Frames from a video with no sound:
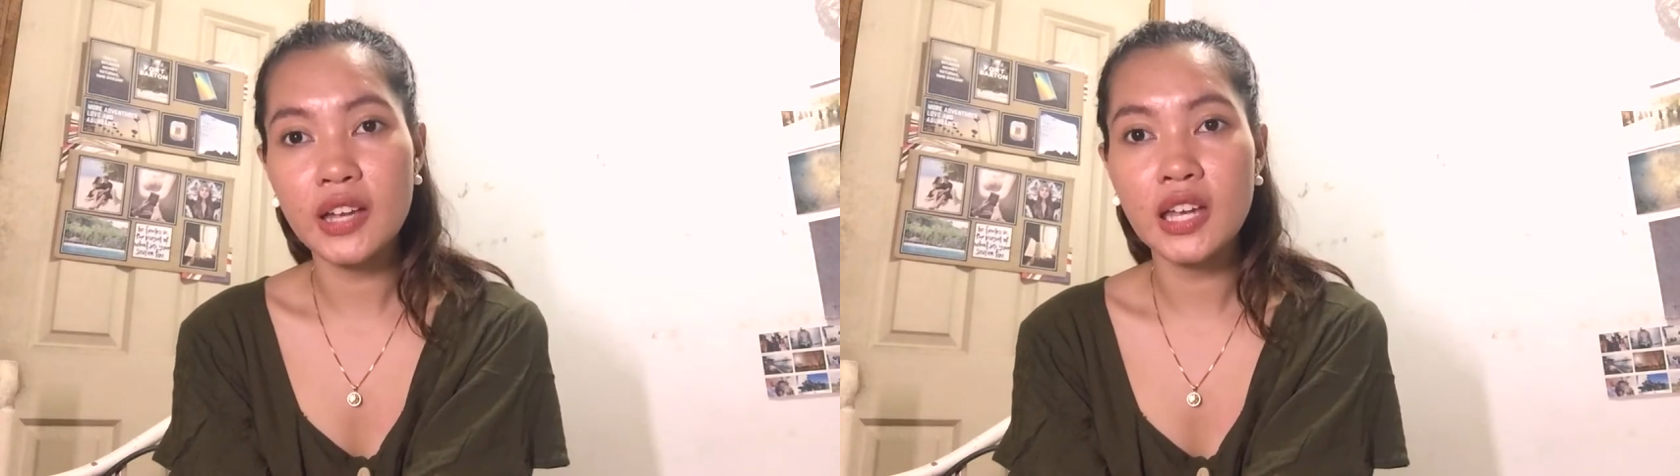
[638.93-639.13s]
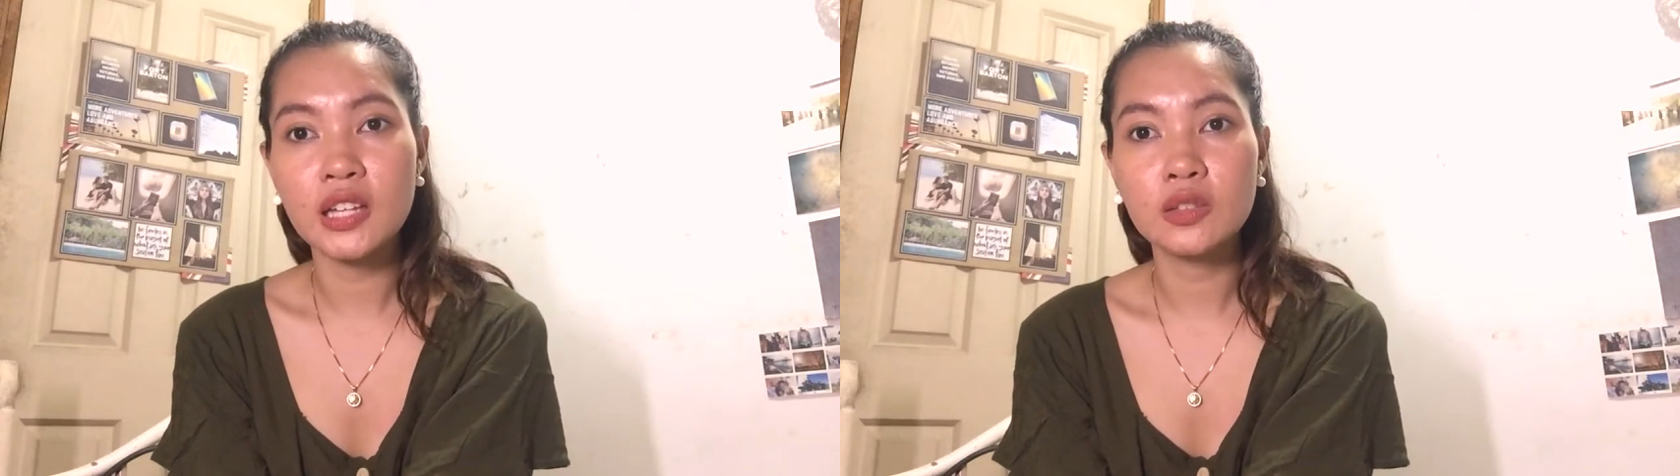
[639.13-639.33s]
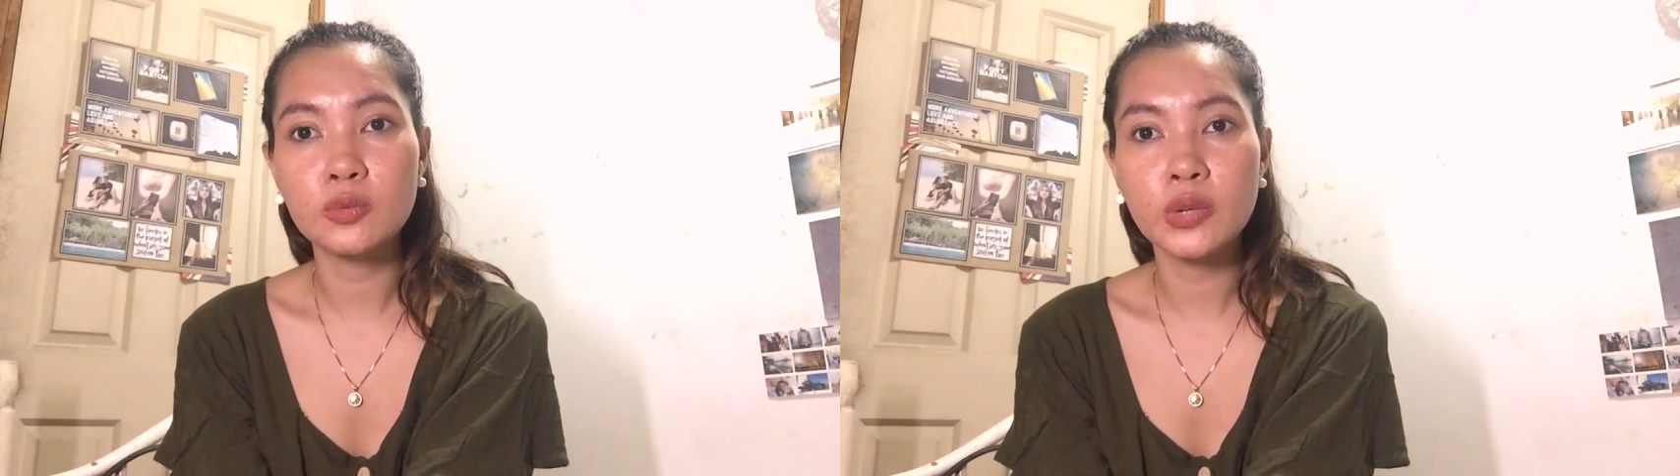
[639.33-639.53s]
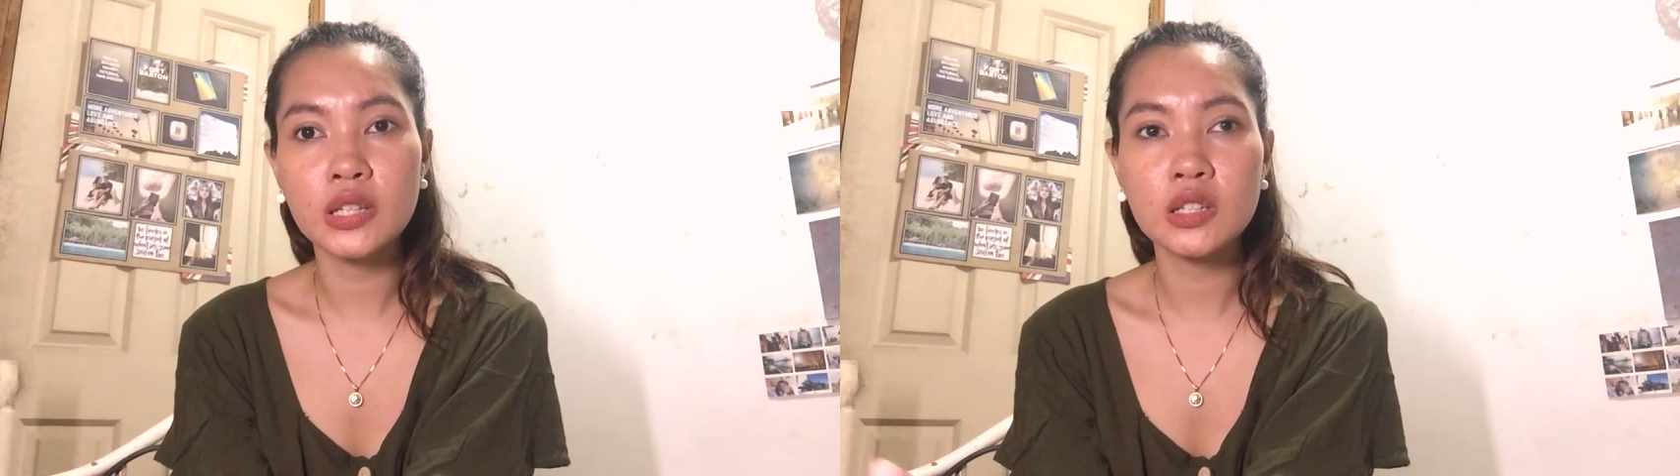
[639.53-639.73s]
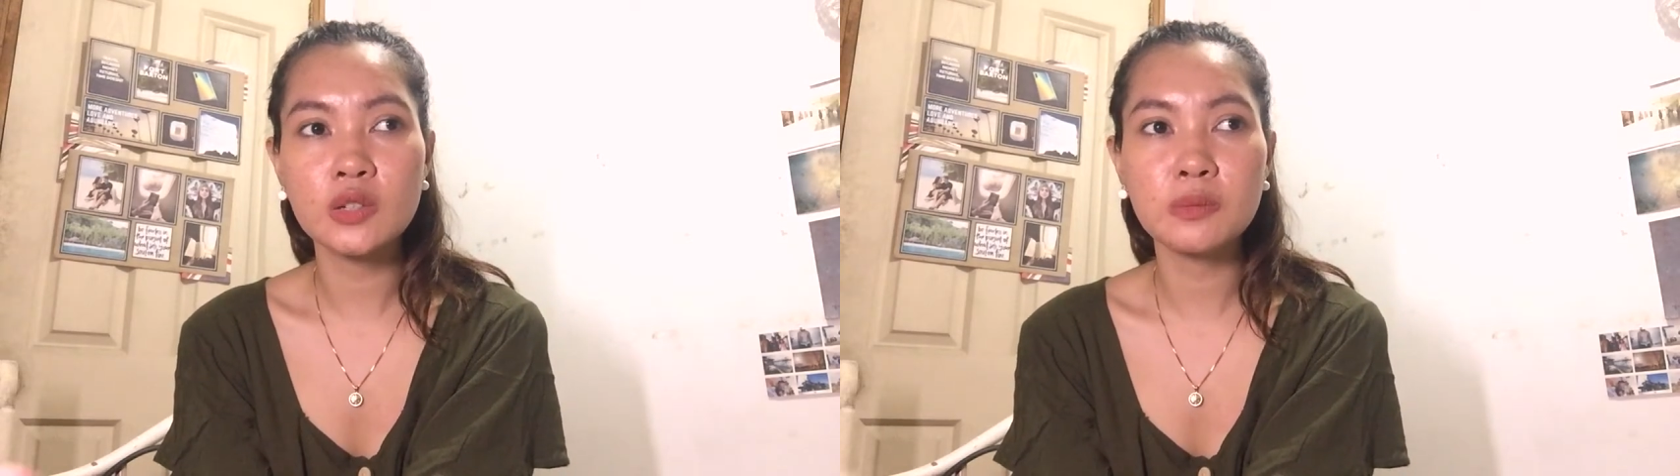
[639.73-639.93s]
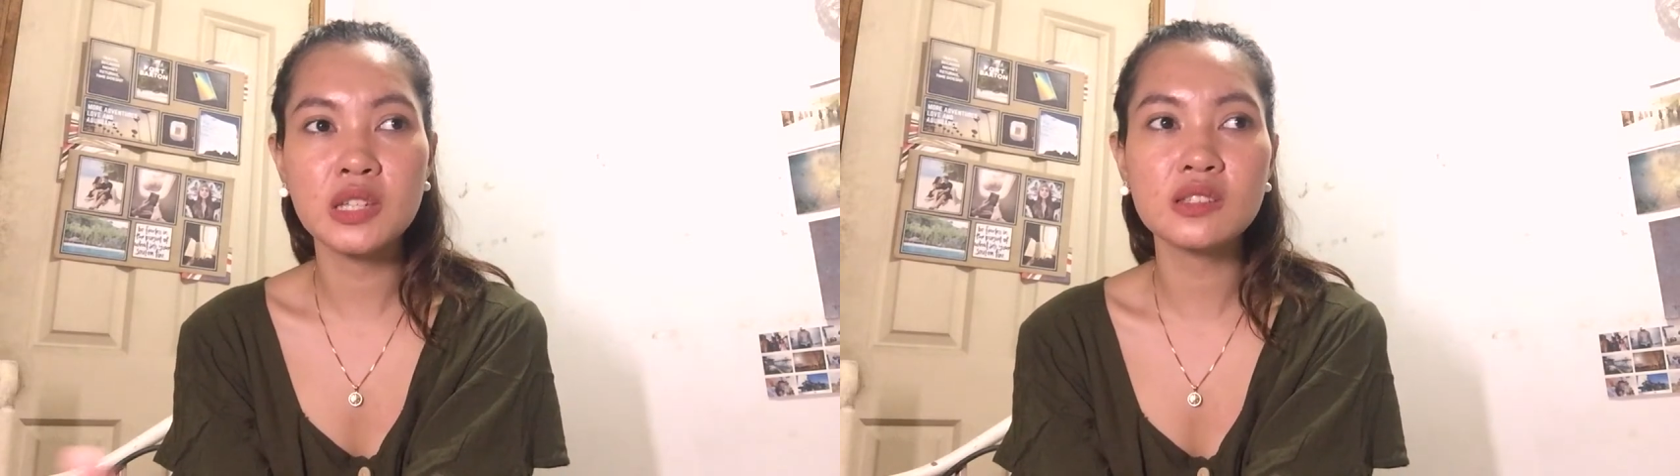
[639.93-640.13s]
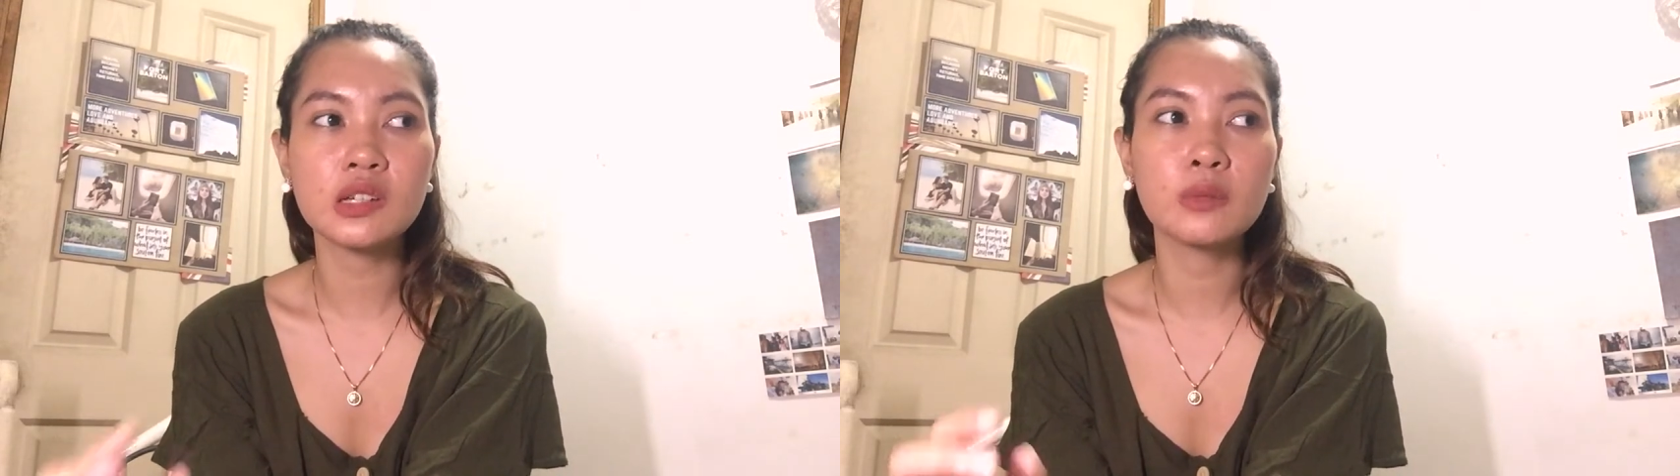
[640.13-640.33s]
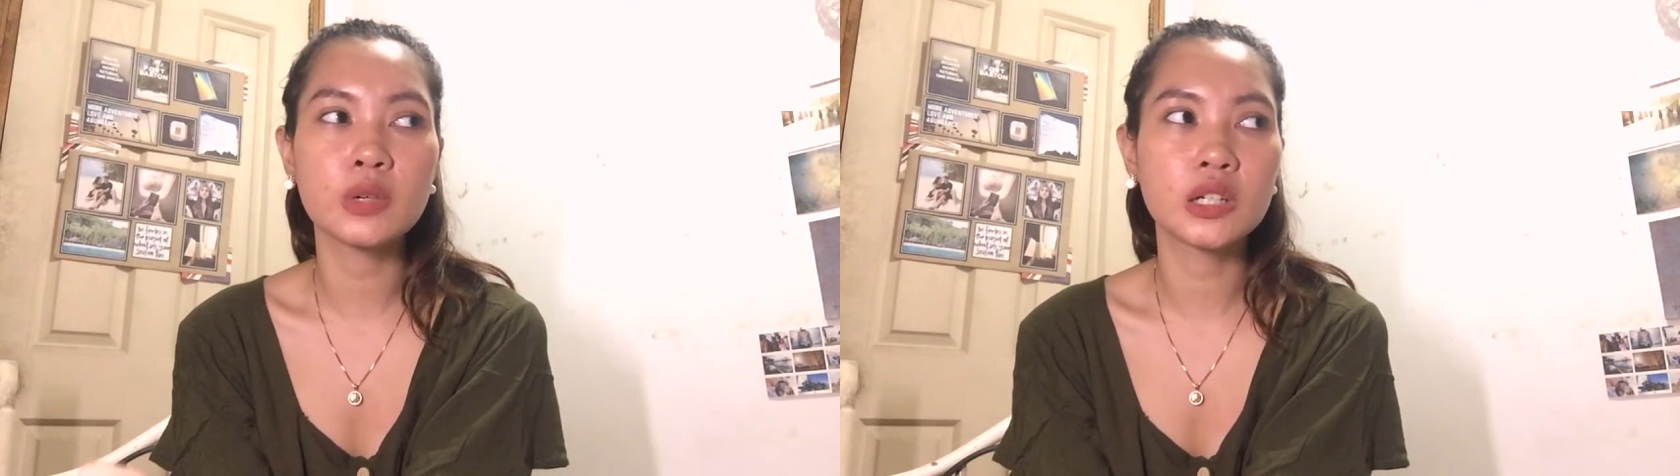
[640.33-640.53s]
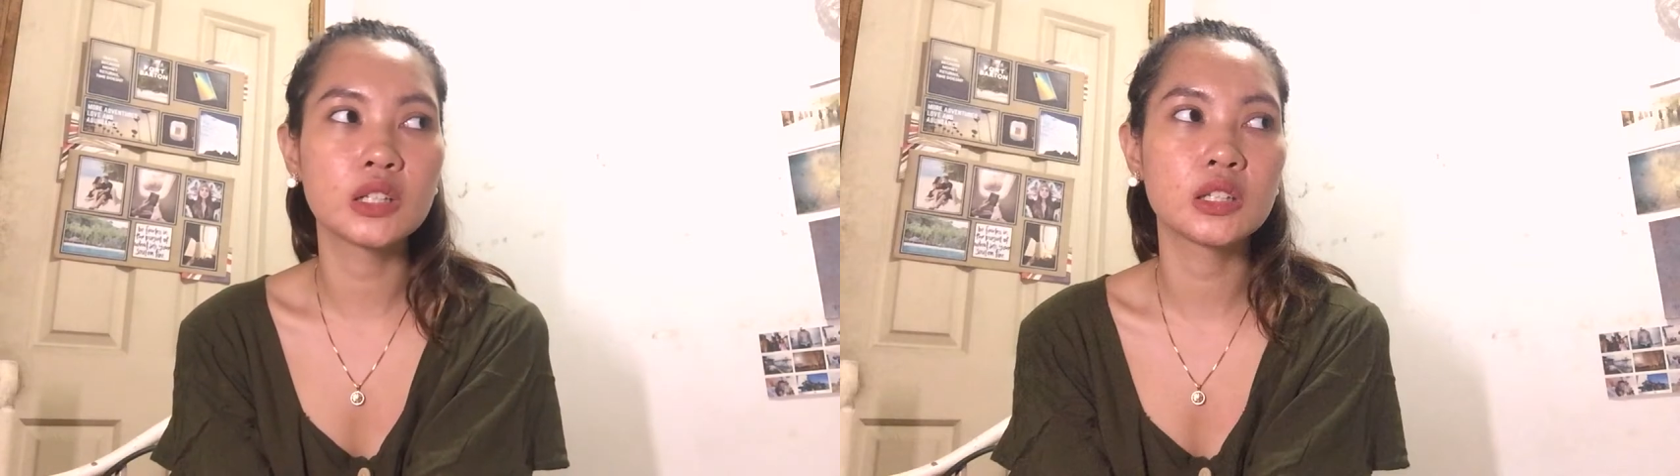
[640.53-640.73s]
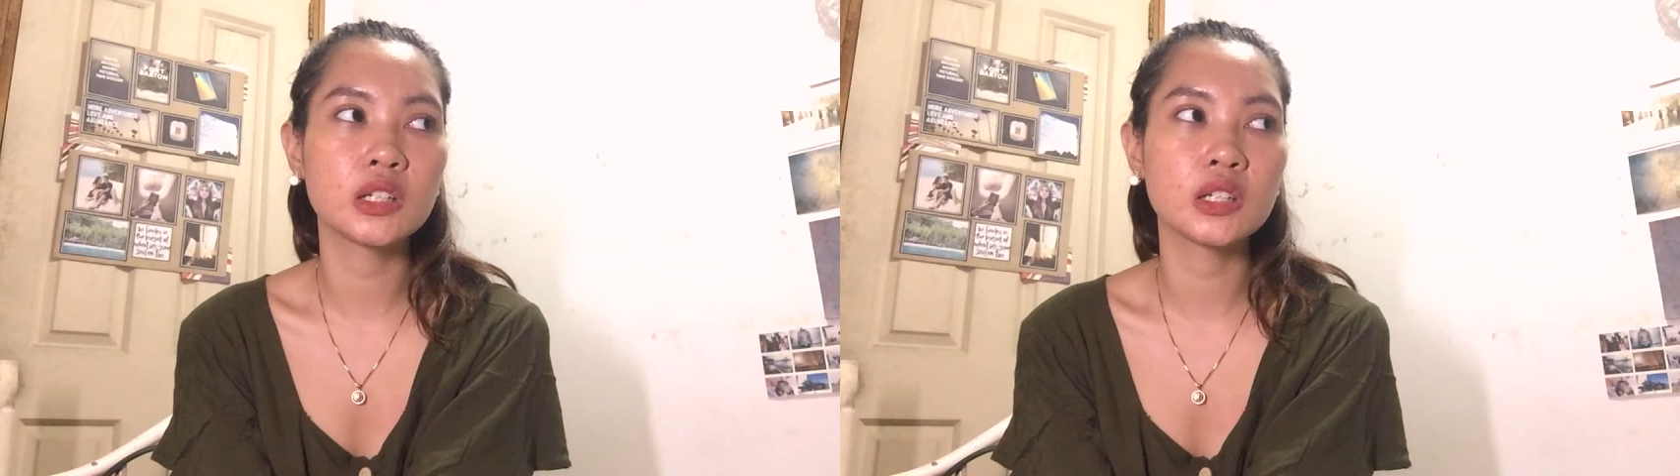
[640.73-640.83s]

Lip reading: And when you meet someone